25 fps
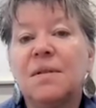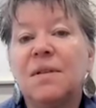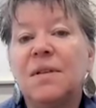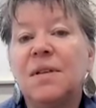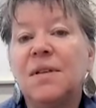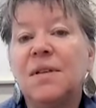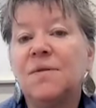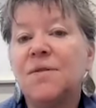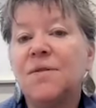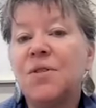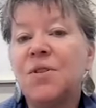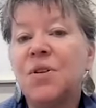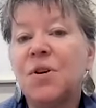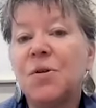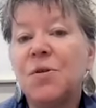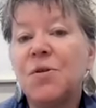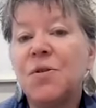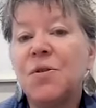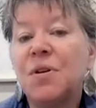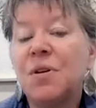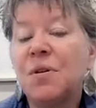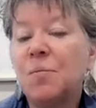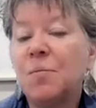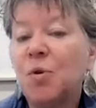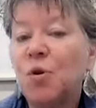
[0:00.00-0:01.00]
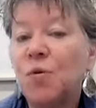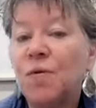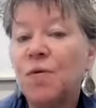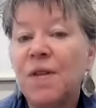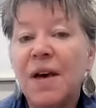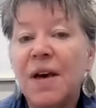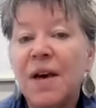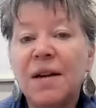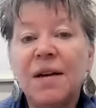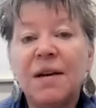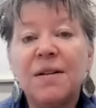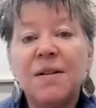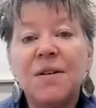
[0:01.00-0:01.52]
If so, you can move
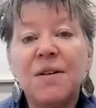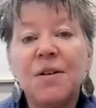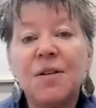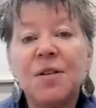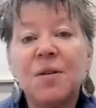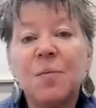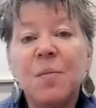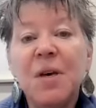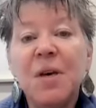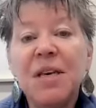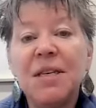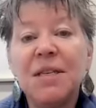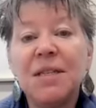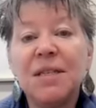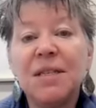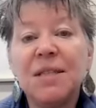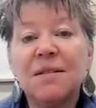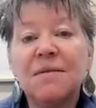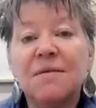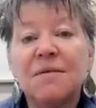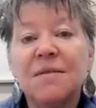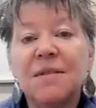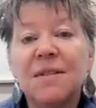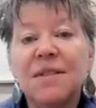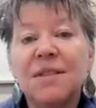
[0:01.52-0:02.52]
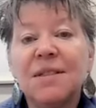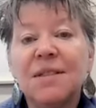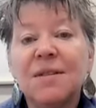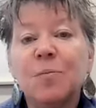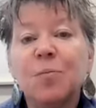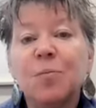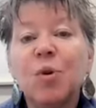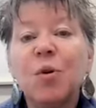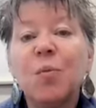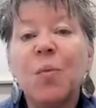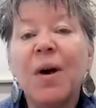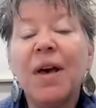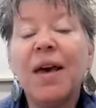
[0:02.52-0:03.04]
that out of your space
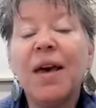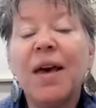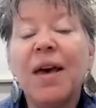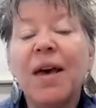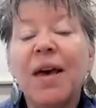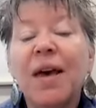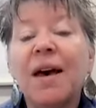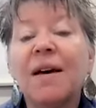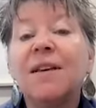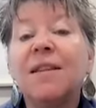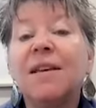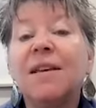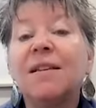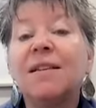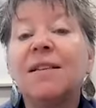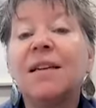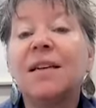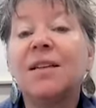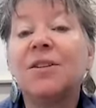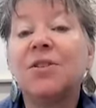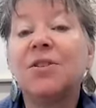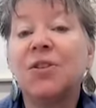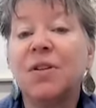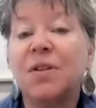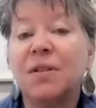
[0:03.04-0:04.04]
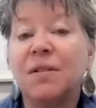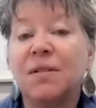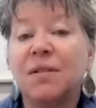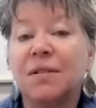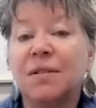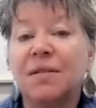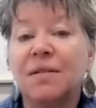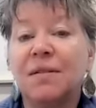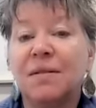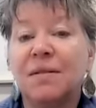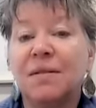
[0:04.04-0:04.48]
simply by having the intention.